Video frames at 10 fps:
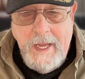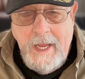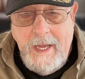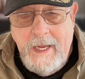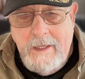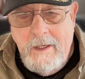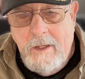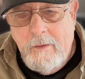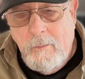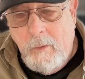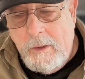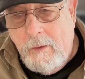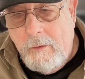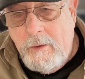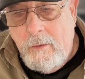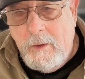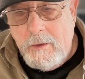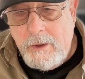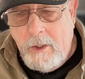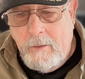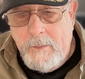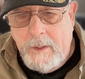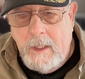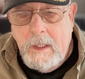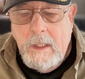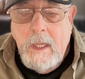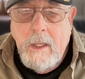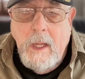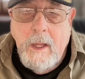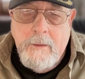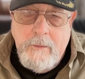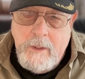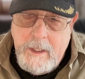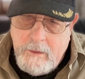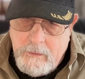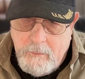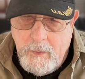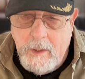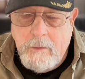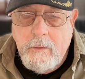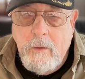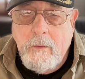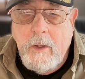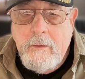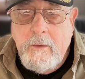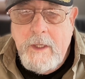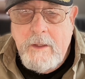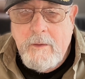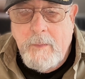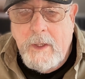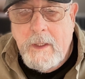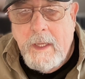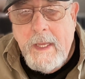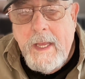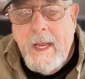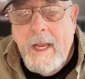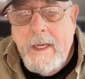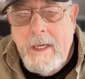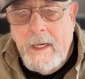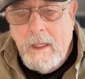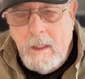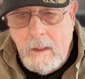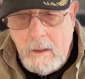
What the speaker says: And what they'll do to sharpen it, underneath their bunk, they'll go underneath the bunk and they'll